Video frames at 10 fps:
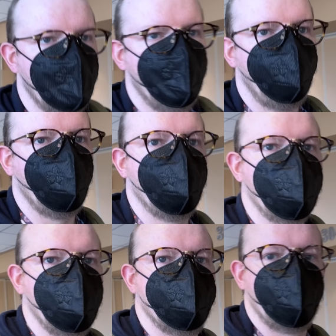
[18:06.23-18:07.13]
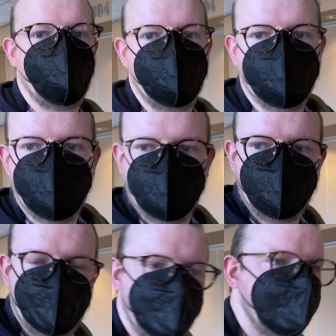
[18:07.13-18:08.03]
filming all day
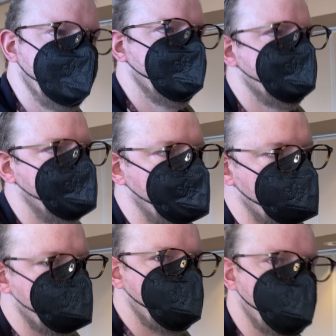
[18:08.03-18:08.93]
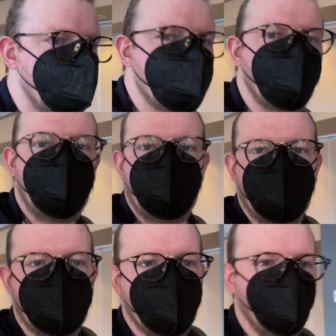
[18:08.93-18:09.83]
a bit of a drain
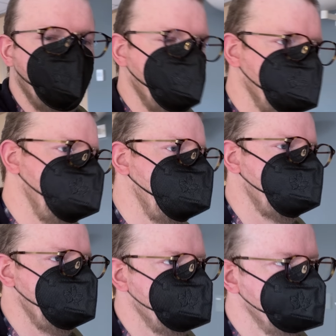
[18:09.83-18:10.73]
on the old battery.